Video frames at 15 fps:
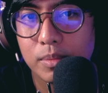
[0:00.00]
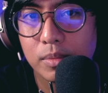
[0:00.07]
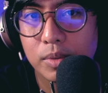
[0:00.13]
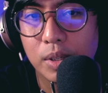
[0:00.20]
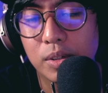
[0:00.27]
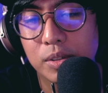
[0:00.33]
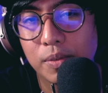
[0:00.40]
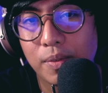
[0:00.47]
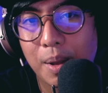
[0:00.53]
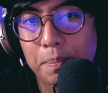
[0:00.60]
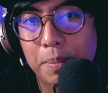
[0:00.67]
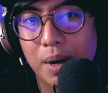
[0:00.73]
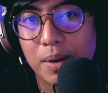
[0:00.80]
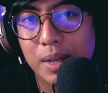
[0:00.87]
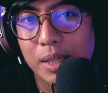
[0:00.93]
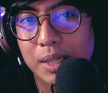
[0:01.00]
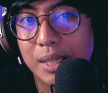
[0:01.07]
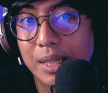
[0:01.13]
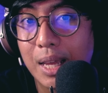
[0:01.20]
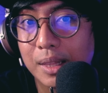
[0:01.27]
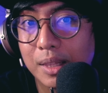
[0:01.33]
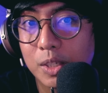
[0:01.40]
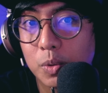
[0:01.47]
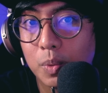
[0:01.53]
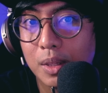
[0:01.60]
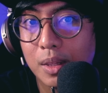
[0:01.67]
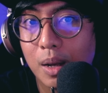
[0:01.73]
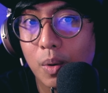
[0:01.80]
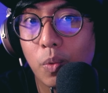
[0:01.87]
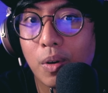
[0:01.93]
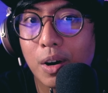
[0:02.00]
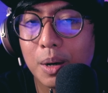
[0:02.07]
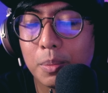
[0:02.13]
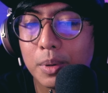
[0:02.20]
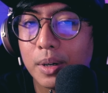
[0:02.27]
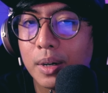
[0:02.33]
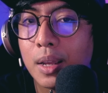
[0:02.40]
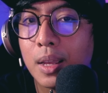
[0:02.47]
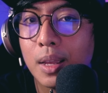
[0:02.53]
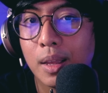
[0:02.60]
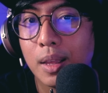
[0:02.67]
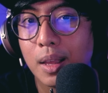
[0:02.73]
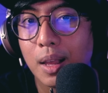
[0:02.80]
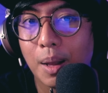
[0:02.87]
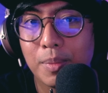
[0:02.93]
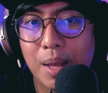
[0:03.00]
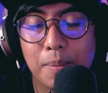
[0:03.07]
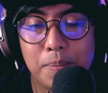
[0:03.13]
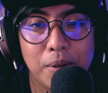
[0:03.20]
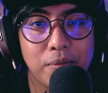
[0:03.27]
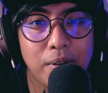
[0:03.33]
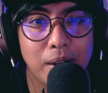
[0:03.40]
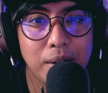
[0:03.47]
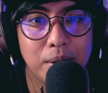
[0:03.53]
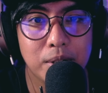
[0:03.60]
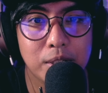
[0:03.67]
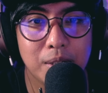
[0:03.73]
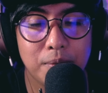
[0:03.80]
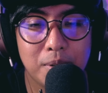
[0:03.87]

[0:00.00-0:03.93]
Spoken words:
So in terms of amp pairing, I did like this with a warmer amplifiers.